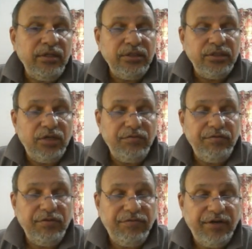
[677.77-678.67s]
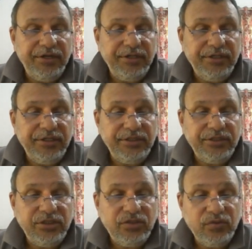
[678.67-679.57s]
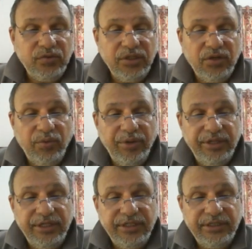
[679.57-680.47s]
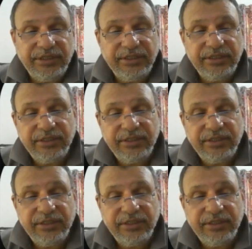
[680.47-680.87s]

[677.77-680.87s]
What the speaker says: So we will find it easy to work with these